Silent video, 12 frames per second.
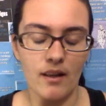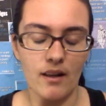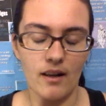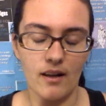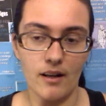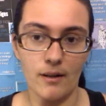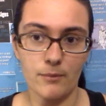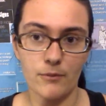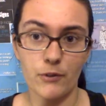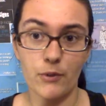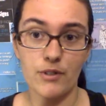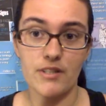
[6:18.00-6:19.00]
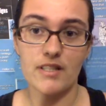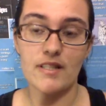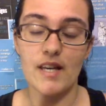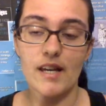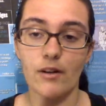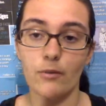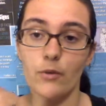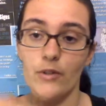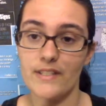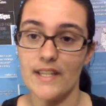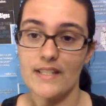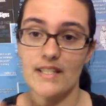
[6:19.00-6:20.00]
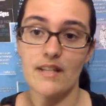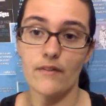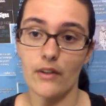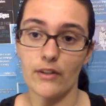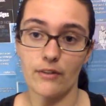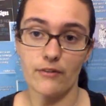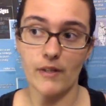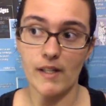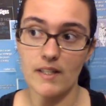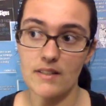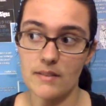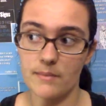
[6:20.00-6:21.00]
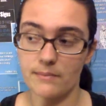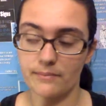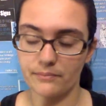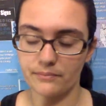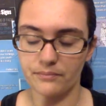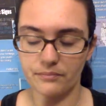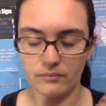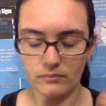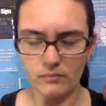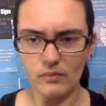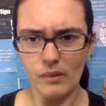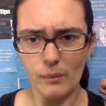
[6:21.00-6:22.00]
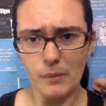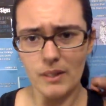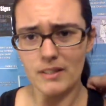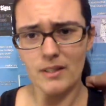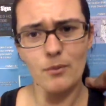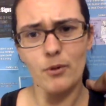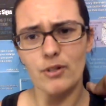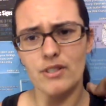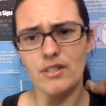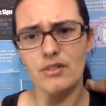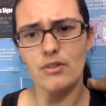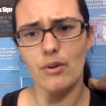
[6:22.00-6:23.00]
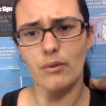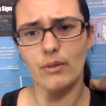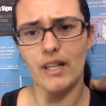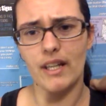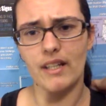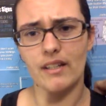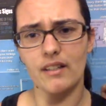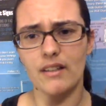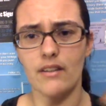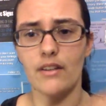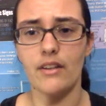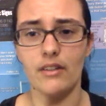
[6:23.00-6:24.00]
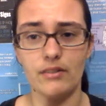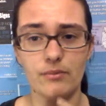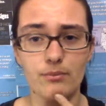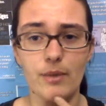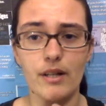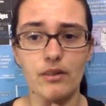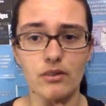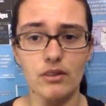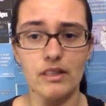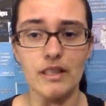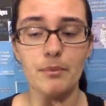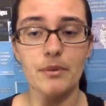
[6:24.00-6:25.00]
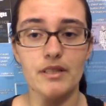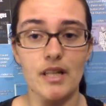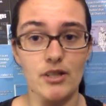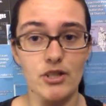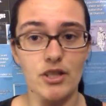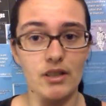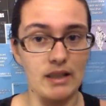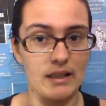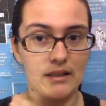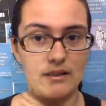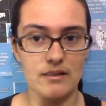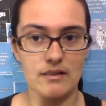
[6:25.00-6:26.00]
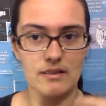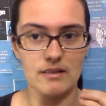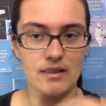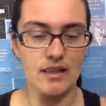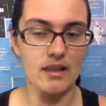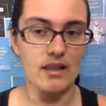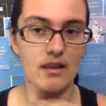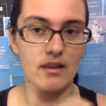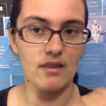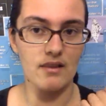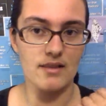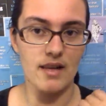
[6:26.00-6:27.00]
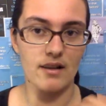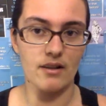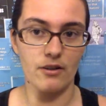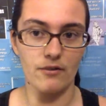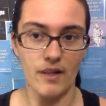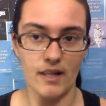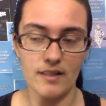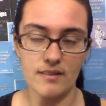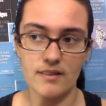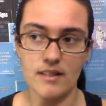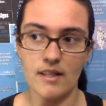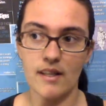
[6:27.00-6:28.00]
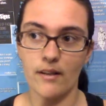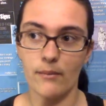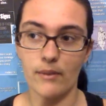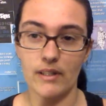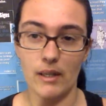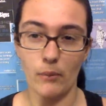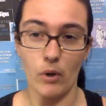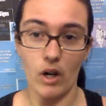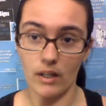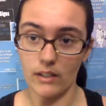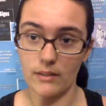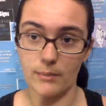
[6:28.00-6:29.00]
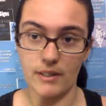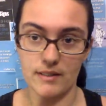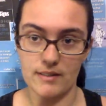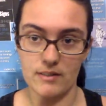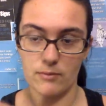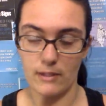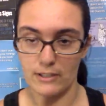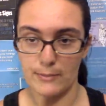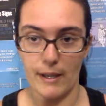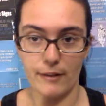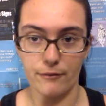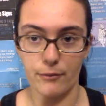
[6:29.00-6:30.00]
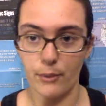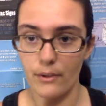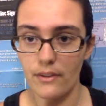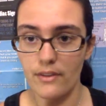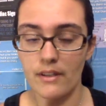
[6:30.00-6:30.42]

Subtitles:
for horses that are more sensitive on their face, because some horses don't like the metal clip touching, like hitting the side of their face when they walk, because it swings back and forth.